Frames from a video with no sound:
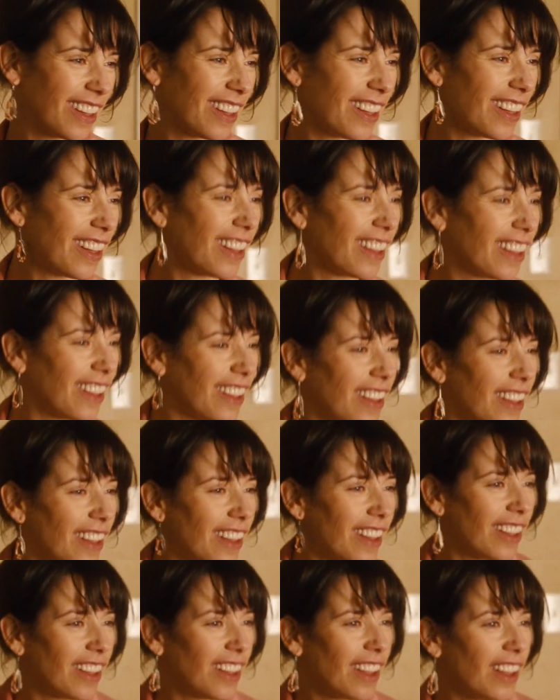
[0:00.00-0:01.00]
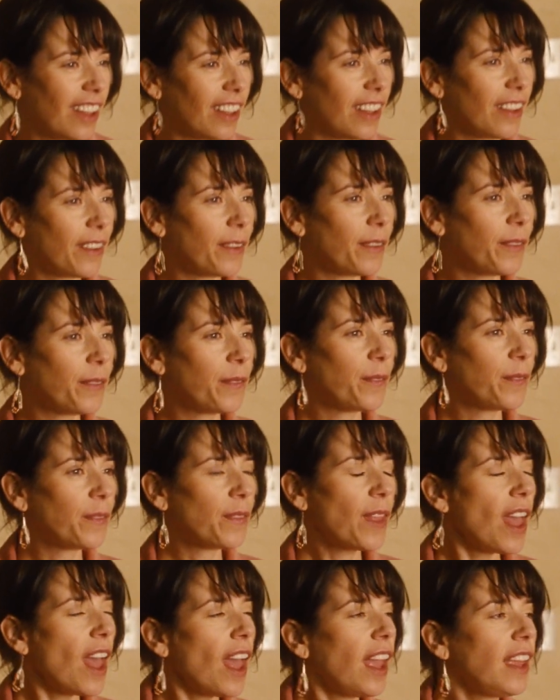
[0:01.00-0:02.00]
He's a loser.
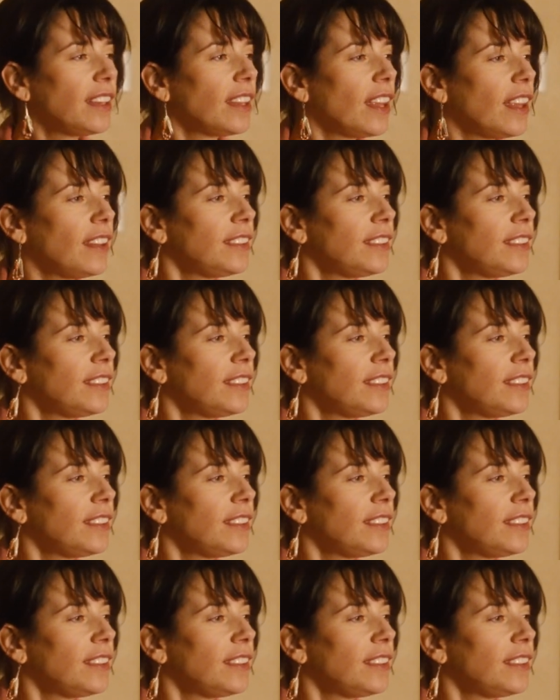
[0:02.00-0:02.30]
Hey,